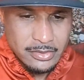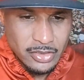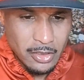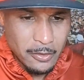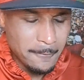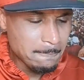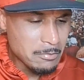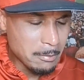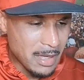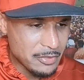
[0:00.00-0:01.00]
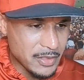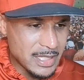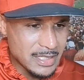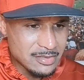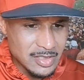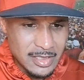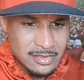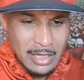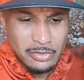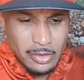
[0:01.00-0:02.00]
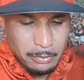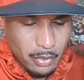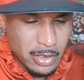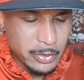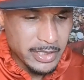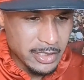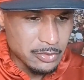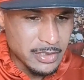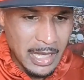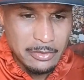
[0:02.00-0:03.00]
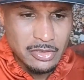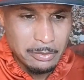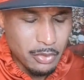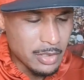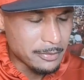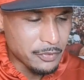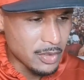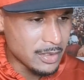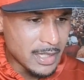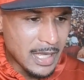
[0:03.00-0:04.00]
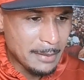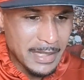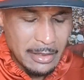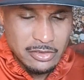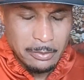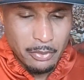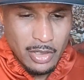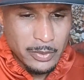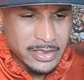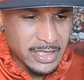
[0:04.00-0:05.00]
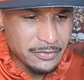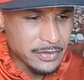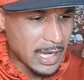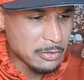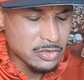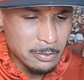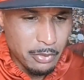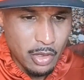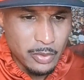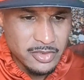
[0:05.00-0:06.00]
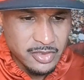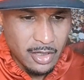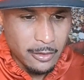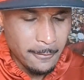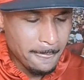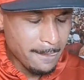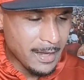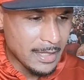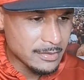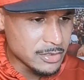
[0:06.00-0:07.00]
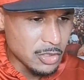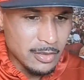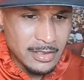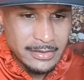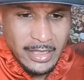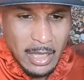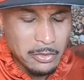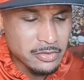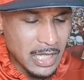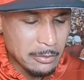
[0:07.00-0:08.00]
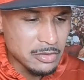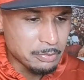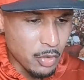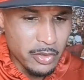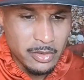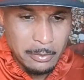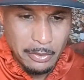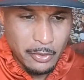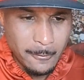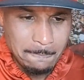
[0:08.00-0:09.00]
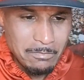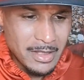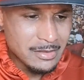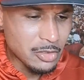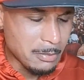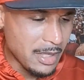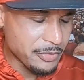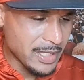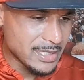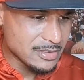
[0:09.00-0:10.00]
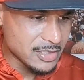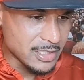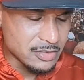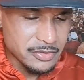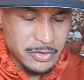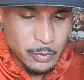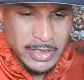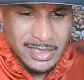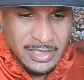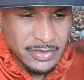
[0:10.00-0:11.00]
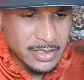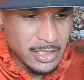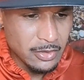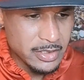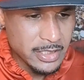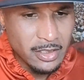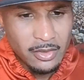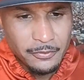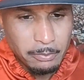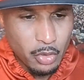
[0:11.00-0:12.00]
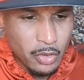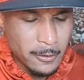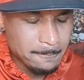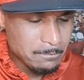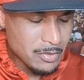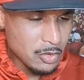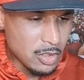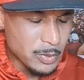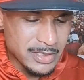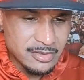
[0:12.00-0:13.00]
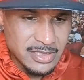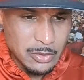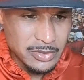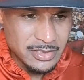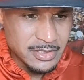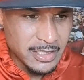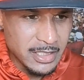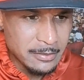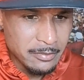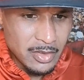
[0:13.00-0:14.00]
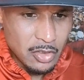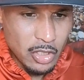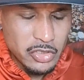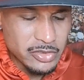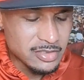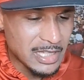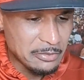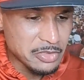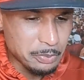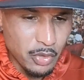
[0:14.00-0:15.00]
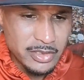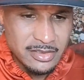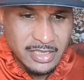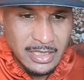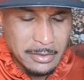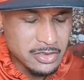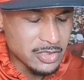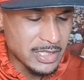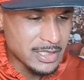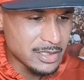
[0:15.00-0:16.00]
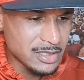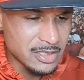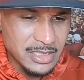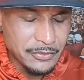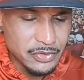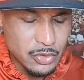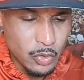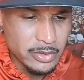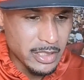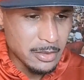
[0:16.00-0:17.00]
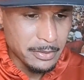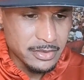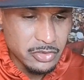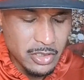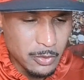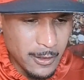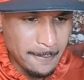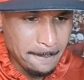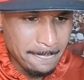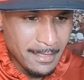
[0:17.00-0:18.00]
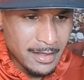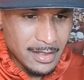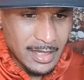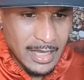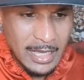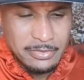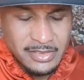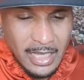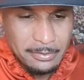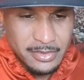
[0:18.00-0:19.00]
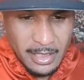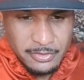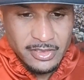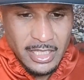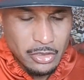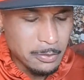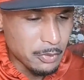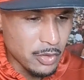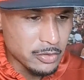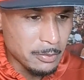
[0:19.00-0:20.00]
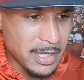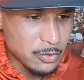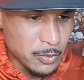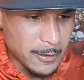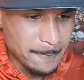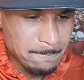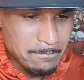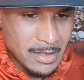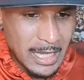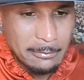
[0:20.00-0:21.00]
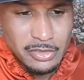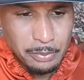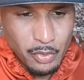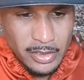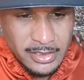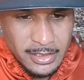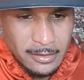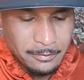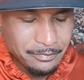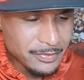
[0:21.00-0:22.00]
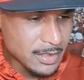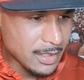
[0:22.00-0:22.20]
So my thing is this I was on board with Helton. I was on board before. I mean, I was on board with Kiffin. I was on board with Sark. I, you know, I, I was I was born on board. So my thing is this we could either get, get off board or we could stick with the team or you could stop supporting the team until they get another defensive coordinator. But you know what? I'm, i st- I'm, I'm staying on board no matter what. I'm supporting them.